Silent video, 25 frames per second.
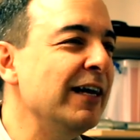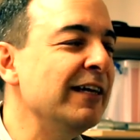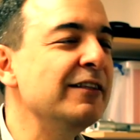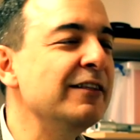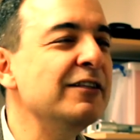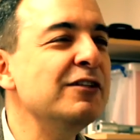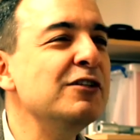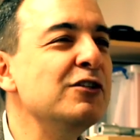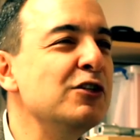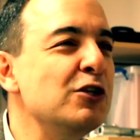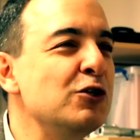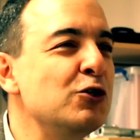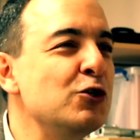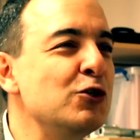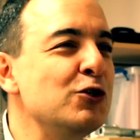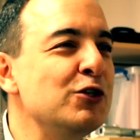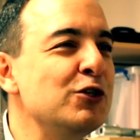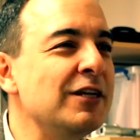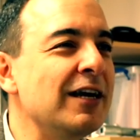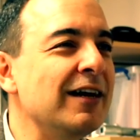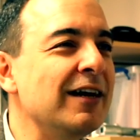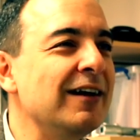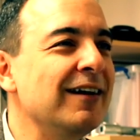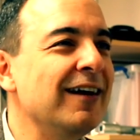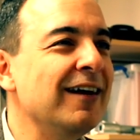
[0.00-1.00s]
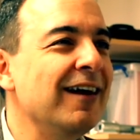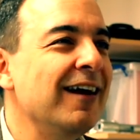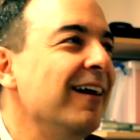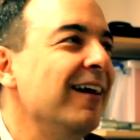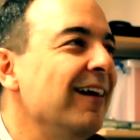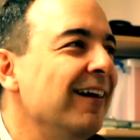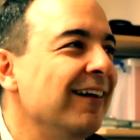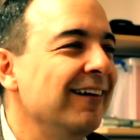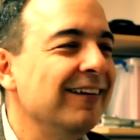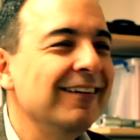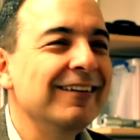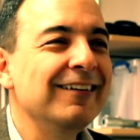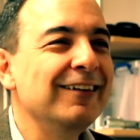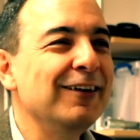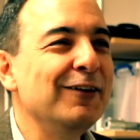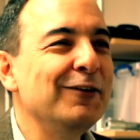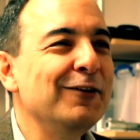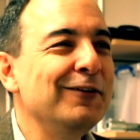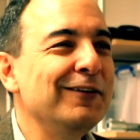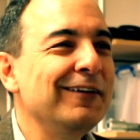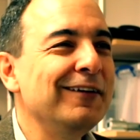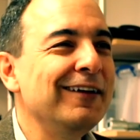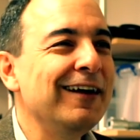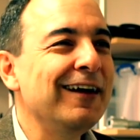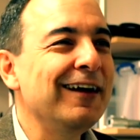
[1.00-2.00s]
and this is the junta, you
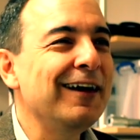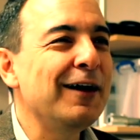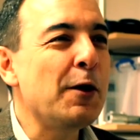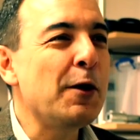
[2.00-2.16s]
know?